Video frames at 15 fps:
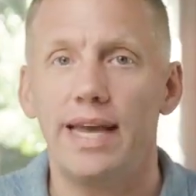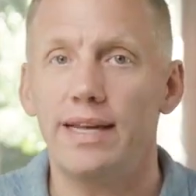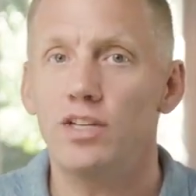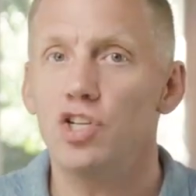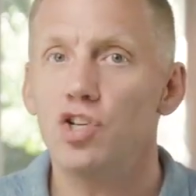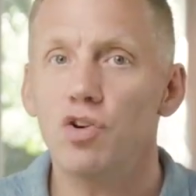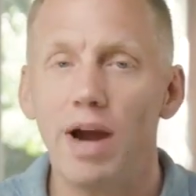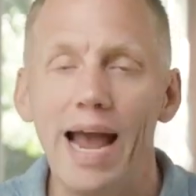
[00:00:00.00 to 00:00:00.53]

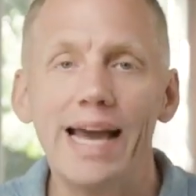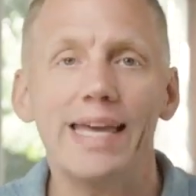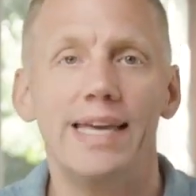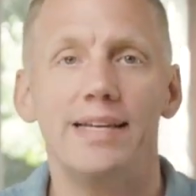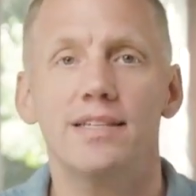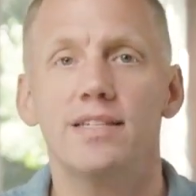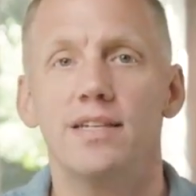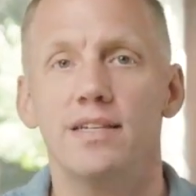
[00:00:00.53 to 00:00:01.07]
like
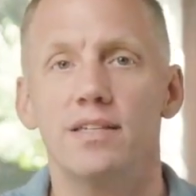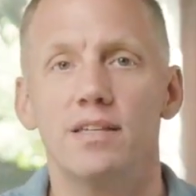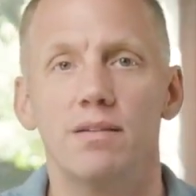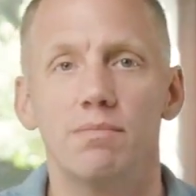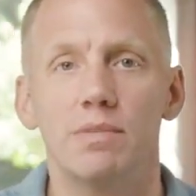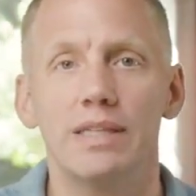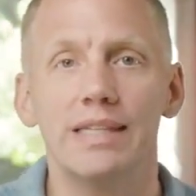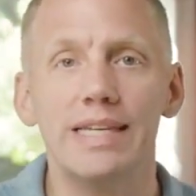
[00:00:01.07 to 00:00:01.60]
tracking
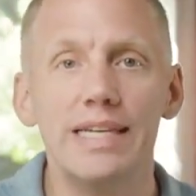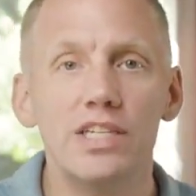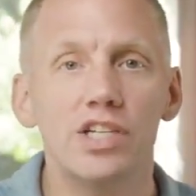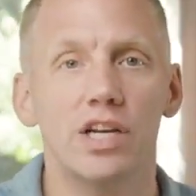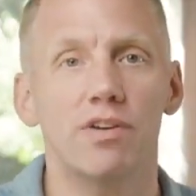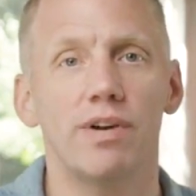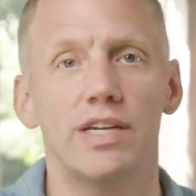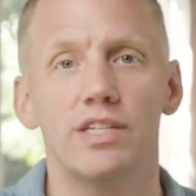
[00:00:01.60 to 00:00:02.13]
systems, lead
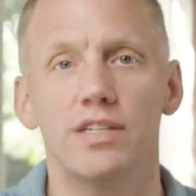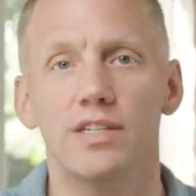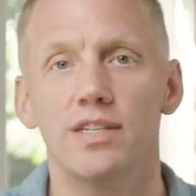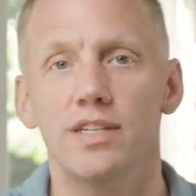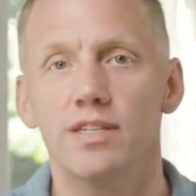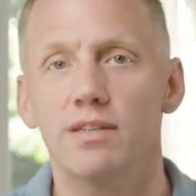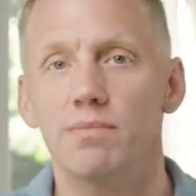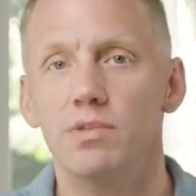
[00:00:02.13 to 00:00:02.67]
generation
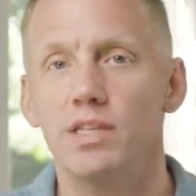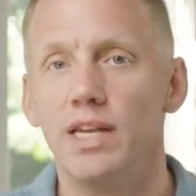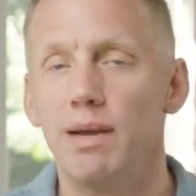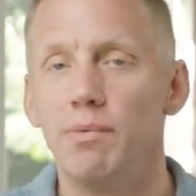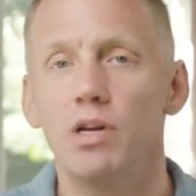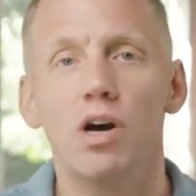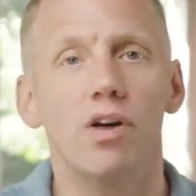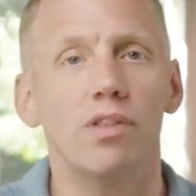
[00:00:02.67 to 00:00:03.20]
systems,
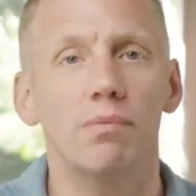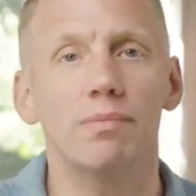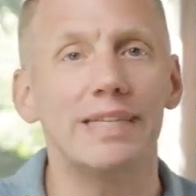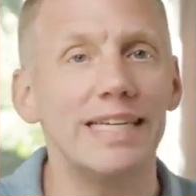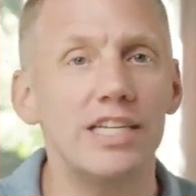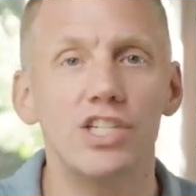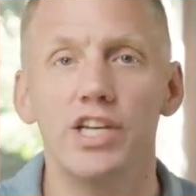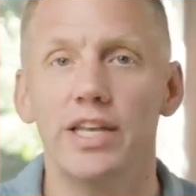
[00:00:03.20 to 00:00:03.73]
today we call them
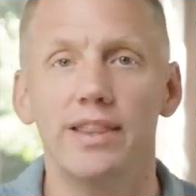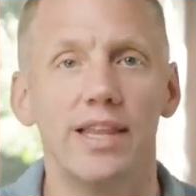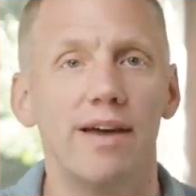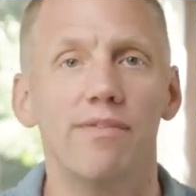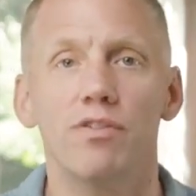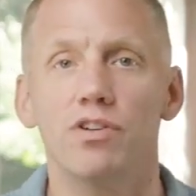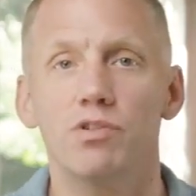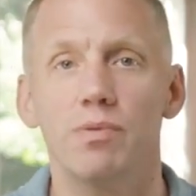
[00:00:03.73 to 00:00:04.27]
lead gen
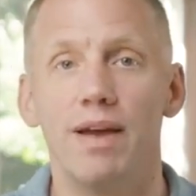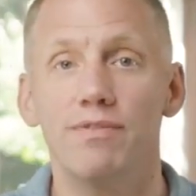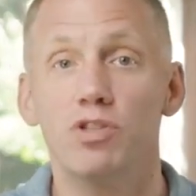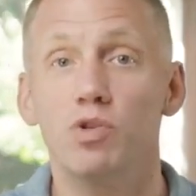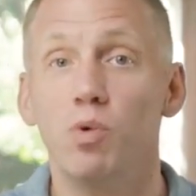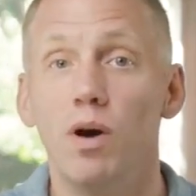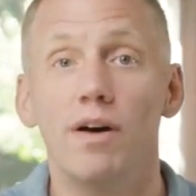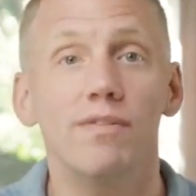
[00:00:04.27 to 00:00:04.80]
levers. We have
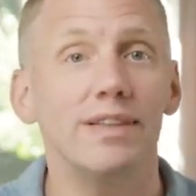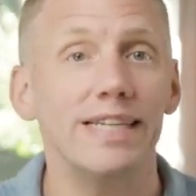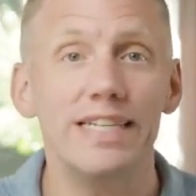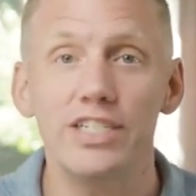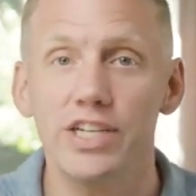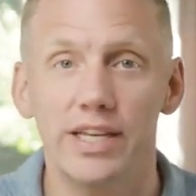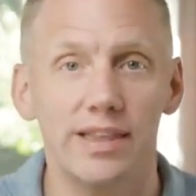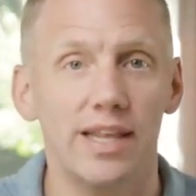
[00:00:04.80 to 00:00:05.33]
12
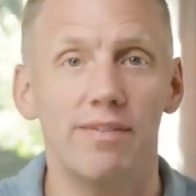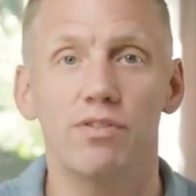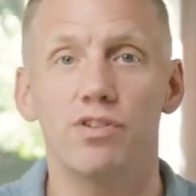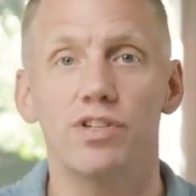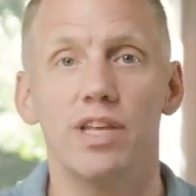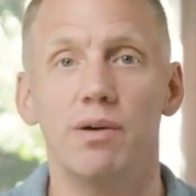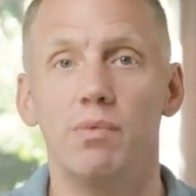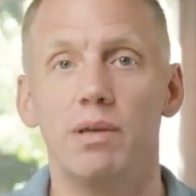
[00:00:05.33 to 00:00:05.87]
lead gen
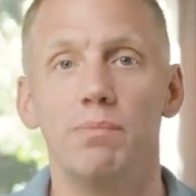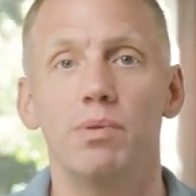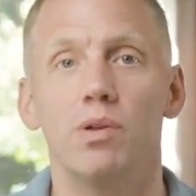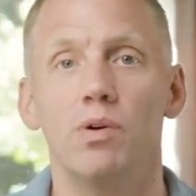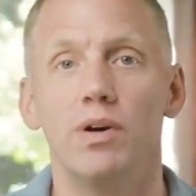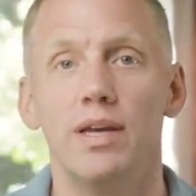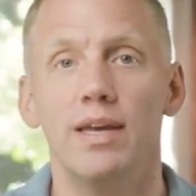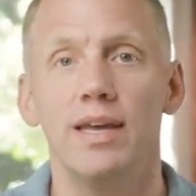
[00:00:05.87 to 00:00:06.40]
levers that we
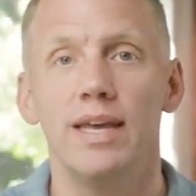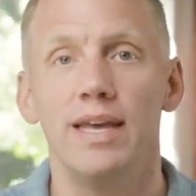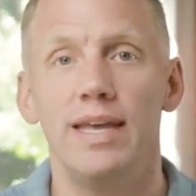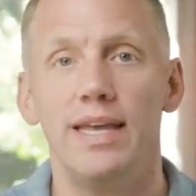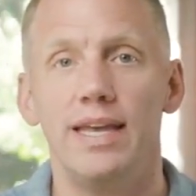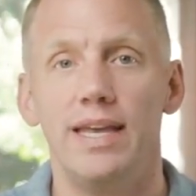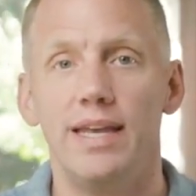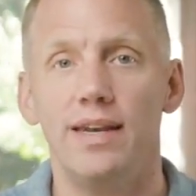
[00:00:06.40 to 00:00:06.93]
employ
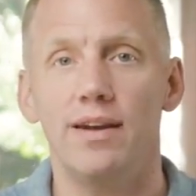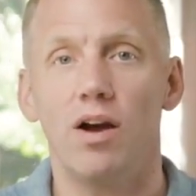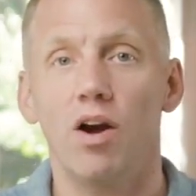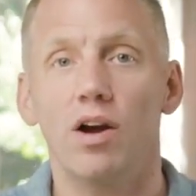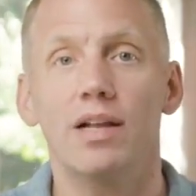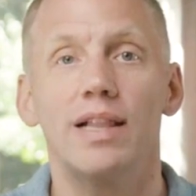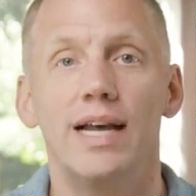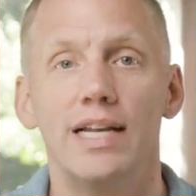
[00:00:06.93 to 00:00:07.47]
in
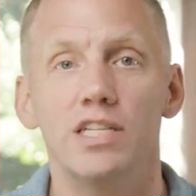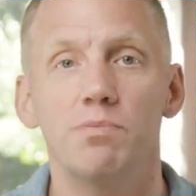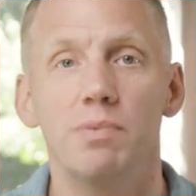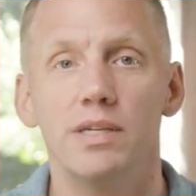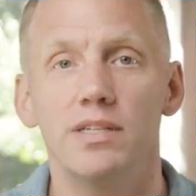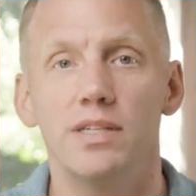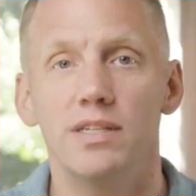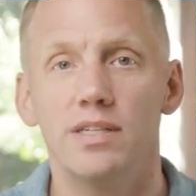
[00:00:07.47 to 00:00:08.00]
our clients'
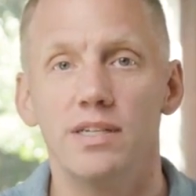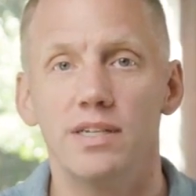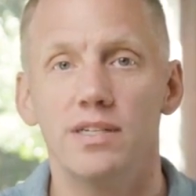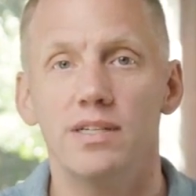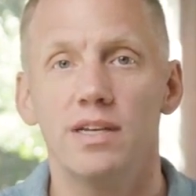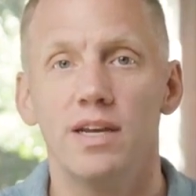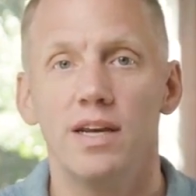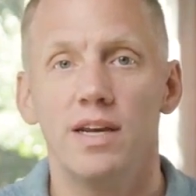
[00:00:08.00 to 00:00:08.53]

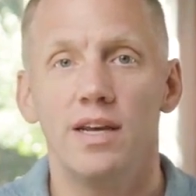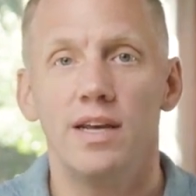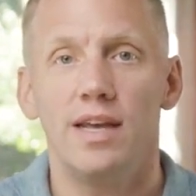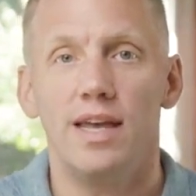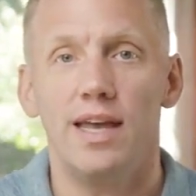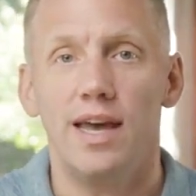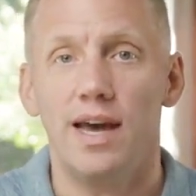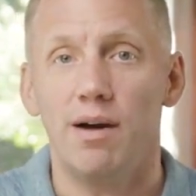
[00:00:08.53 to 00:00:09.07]
businesses.
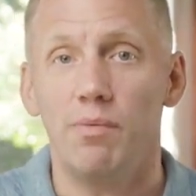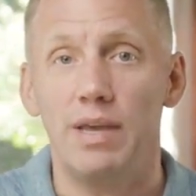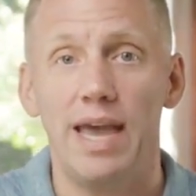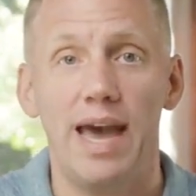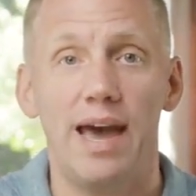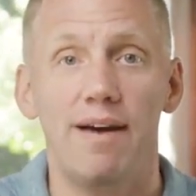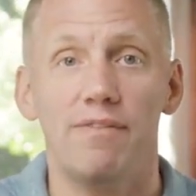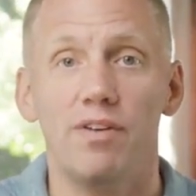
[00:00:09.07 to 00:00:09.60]
We
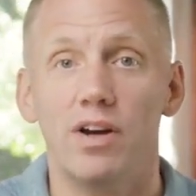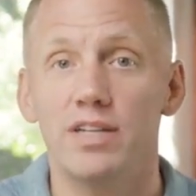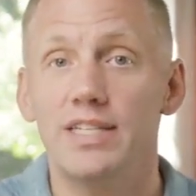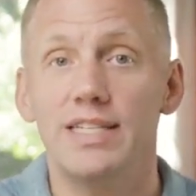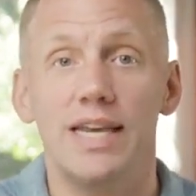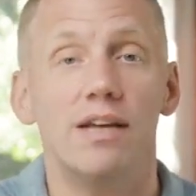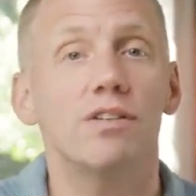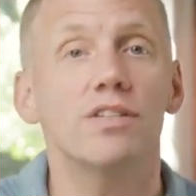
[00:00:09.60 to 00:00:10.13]
have
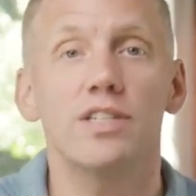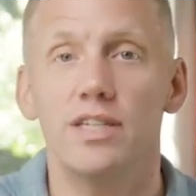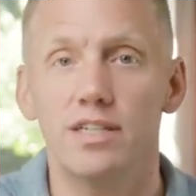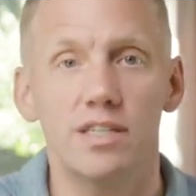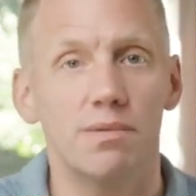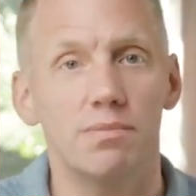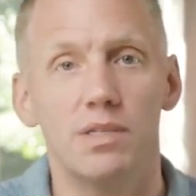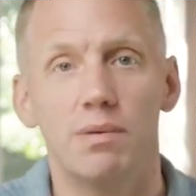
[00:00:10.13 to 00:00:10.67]
sales
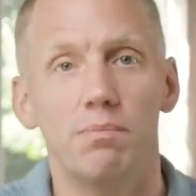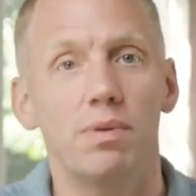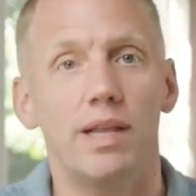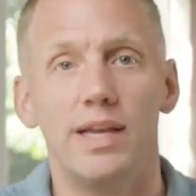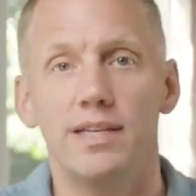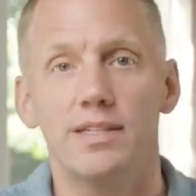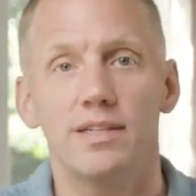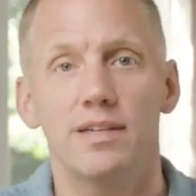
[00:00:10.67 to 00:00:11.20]
systems in
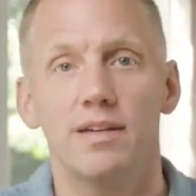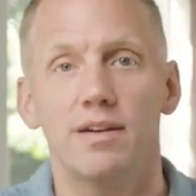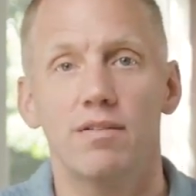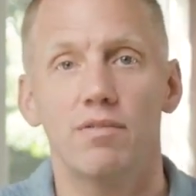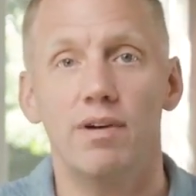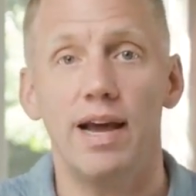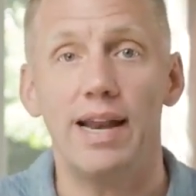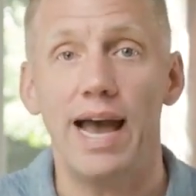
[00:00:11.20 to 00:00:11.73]
place,
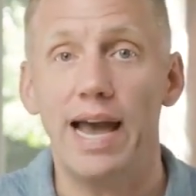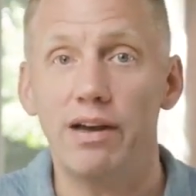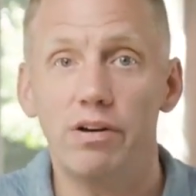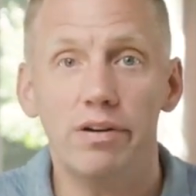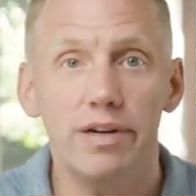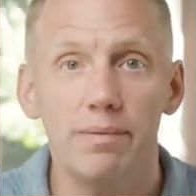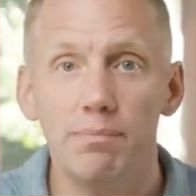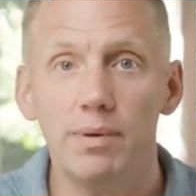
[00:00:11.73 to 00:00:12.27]
right? I
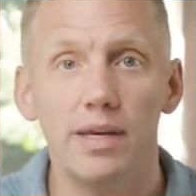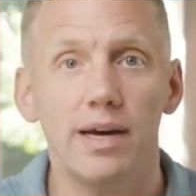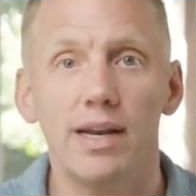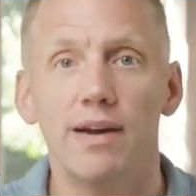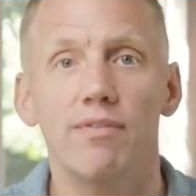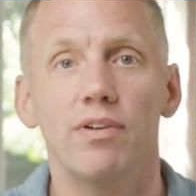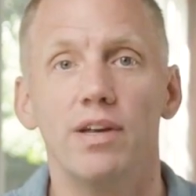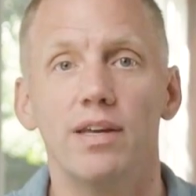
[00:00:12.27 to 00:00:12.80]
couldn't be on
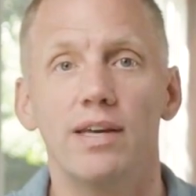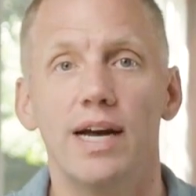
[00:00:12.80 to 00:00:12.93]
every